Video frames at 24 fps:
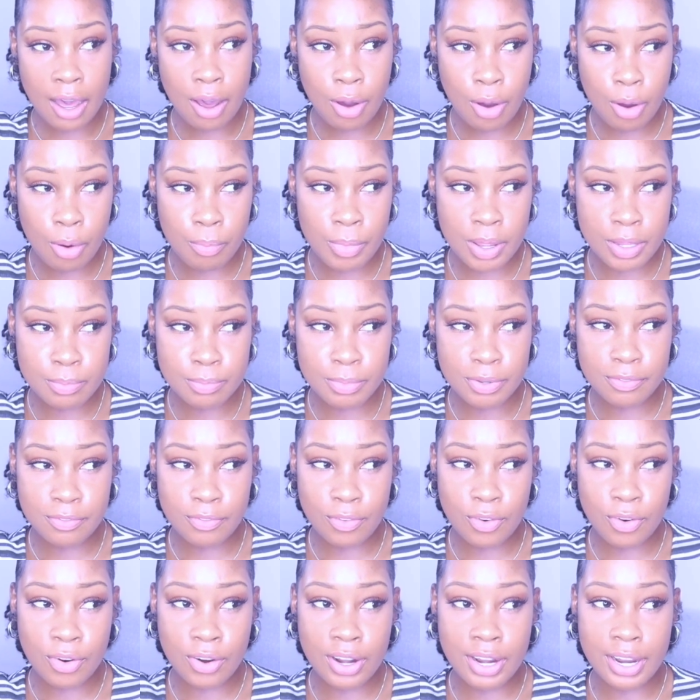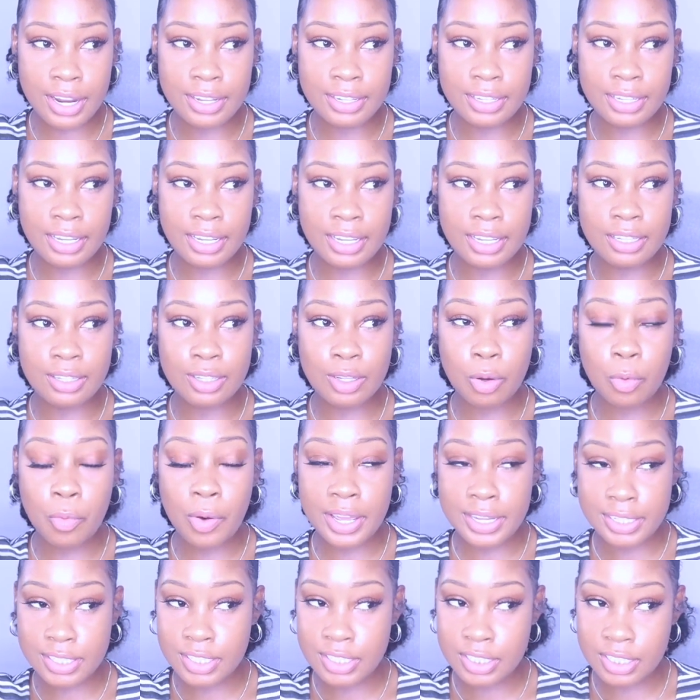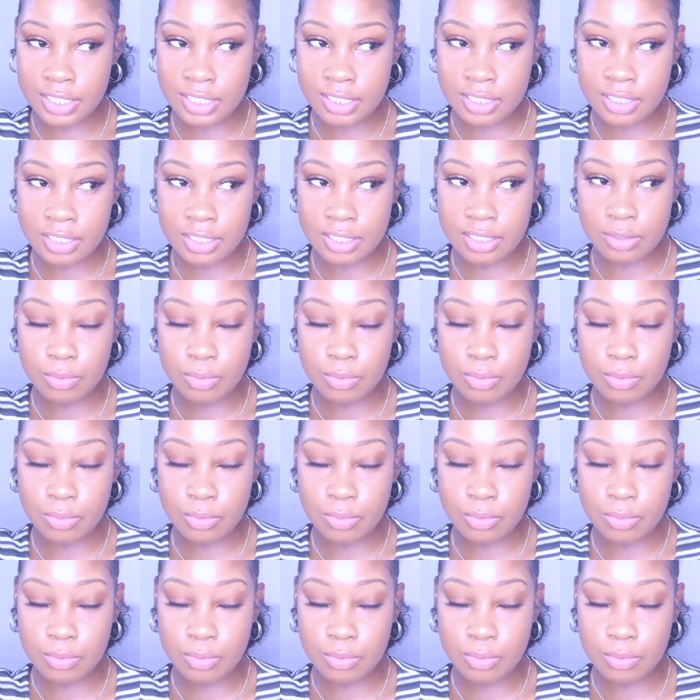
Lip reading: a whole month before, and then the questions,